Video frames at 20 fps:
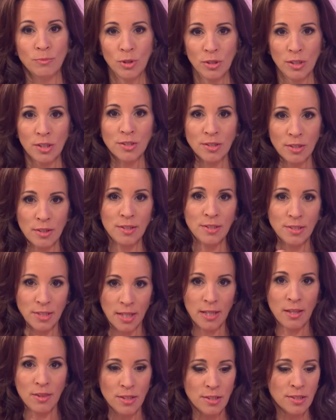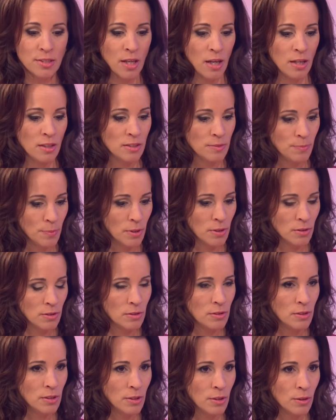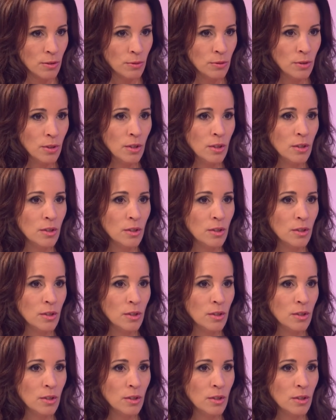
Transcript: I'm not necessarily saying in this case, but, you know,